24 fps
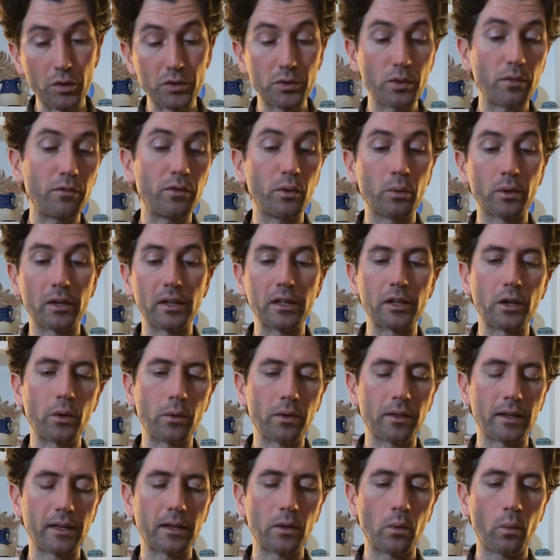So if you were going to go
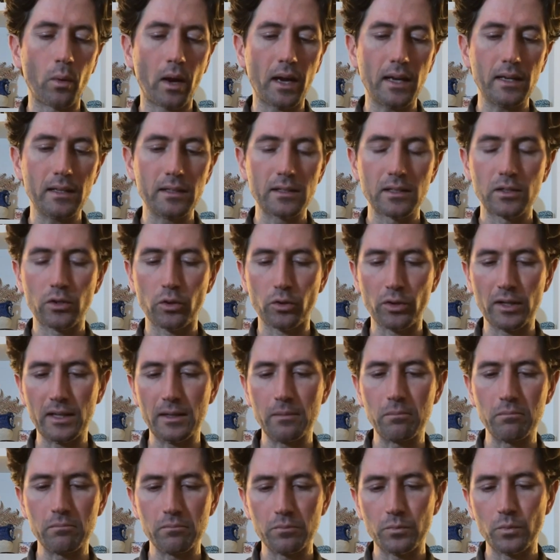with like a white
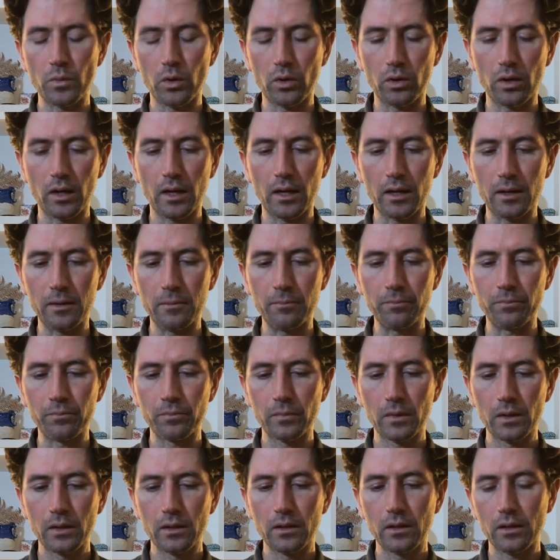cream
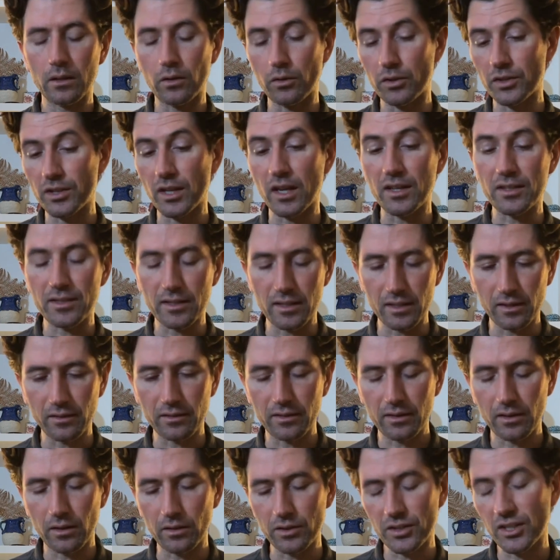or salsa
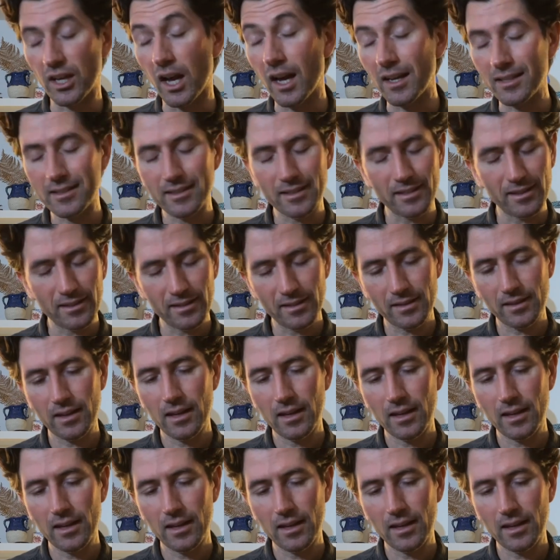or sauce,